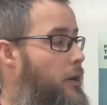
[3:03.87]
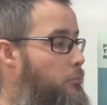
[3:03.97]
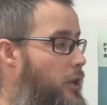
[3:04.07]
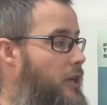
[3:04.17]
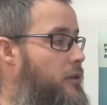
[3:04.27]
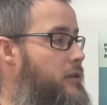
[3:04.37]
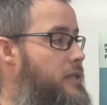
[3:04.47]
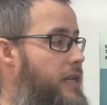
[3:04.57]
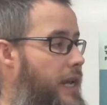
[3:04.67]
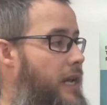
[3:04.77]

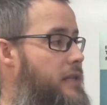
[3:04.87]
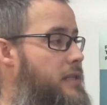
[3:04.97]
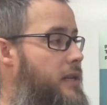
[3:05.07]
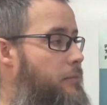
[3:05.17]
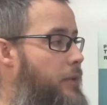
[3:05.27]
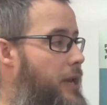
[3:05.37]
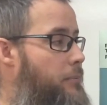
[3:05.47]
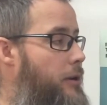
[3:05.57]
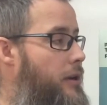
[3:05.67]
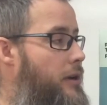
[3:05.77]
bottles, cans, and
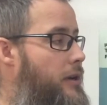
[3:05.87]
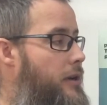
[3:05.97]
paper.